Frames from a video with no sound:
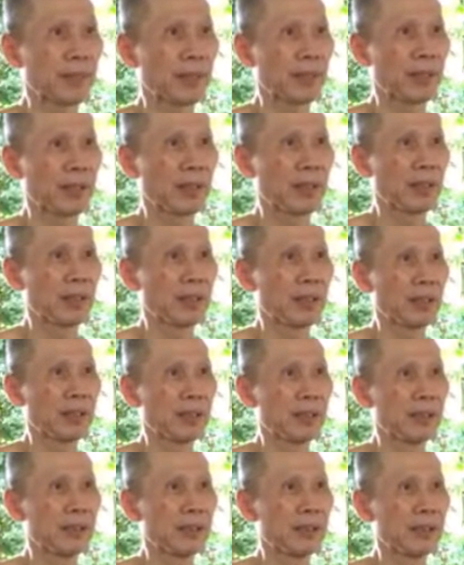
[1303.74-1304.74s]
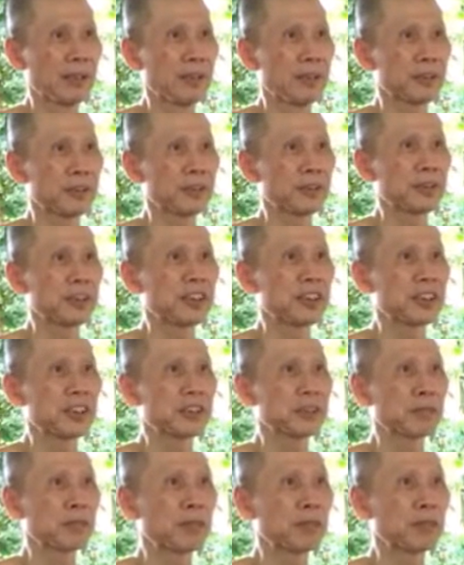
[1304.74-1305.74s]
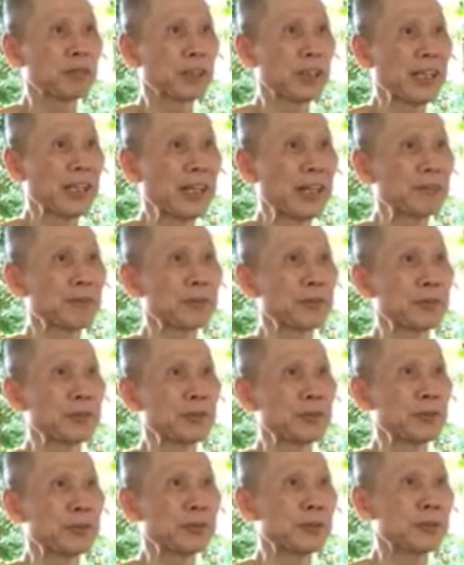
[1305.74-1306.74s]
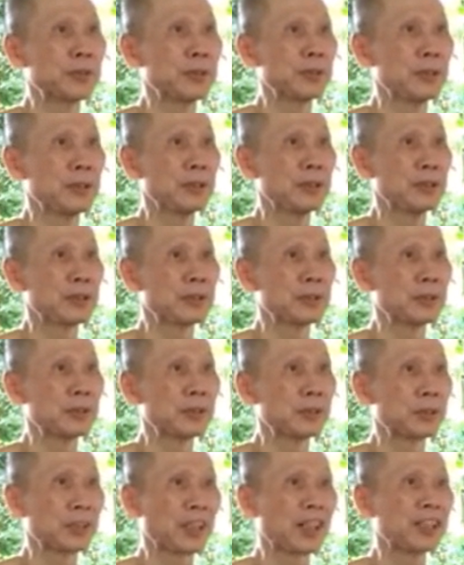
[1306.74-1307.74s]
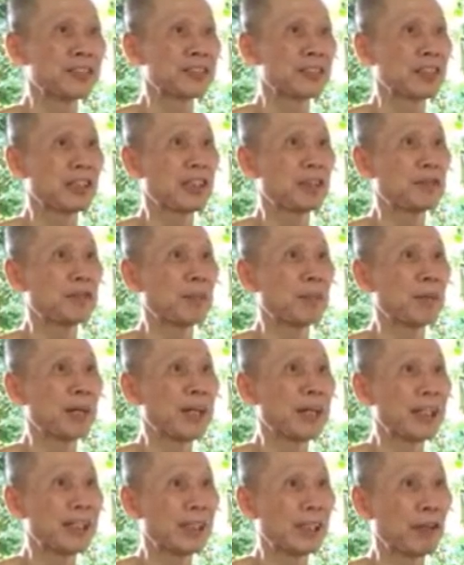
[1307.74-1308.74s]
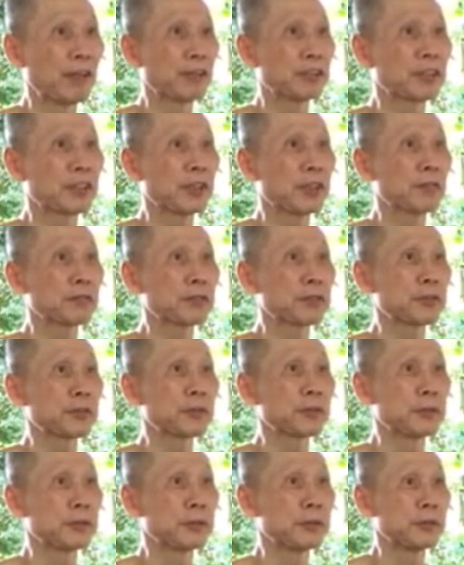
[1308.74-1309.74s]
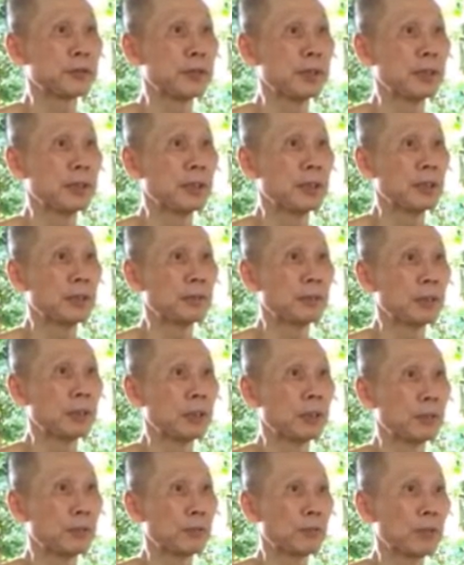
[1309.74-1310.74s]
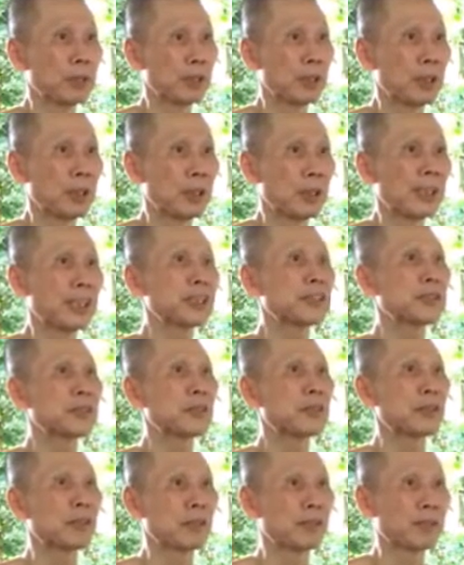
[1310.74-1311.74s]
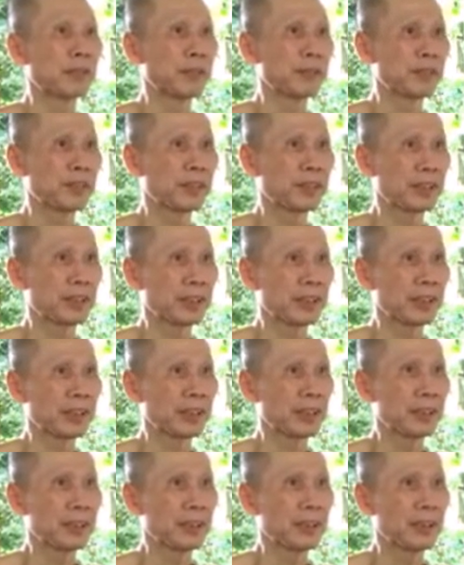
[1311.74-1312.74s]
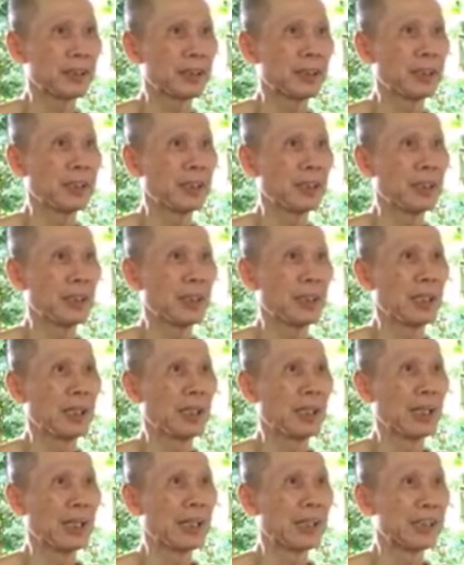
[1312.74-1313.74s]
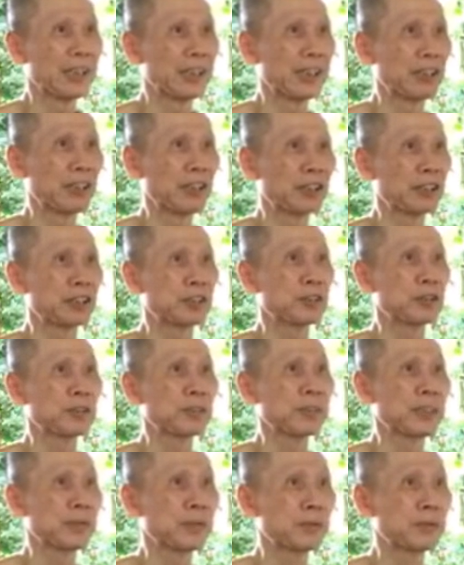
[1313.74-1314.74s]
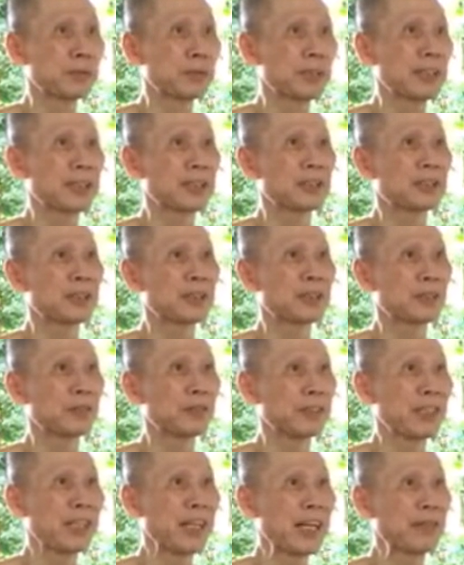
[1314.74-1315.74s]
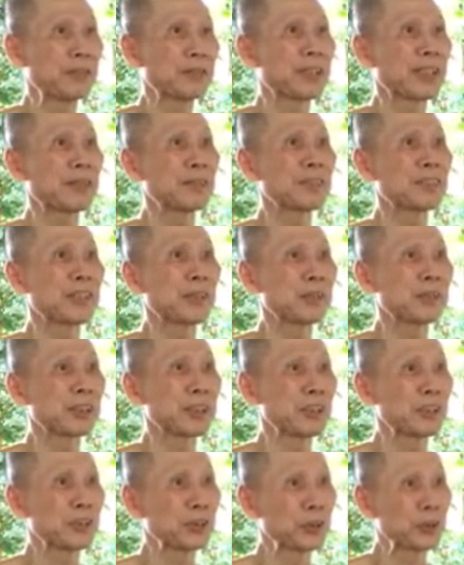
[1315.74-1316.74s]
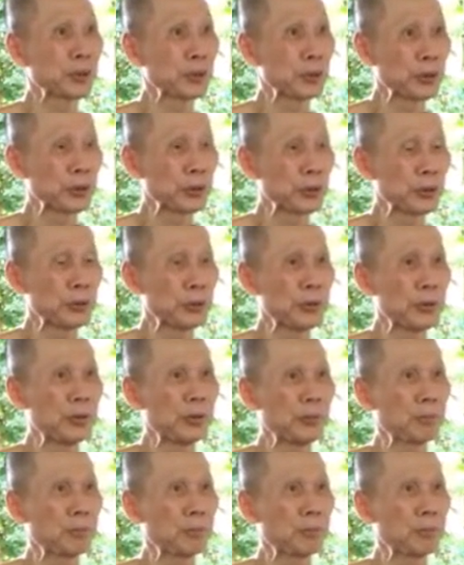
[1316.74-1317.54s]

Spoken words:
So this is what we have to do, to constantly remind ourselves to let go of everything. And in order to be able to let go, we have to have something to make us happy.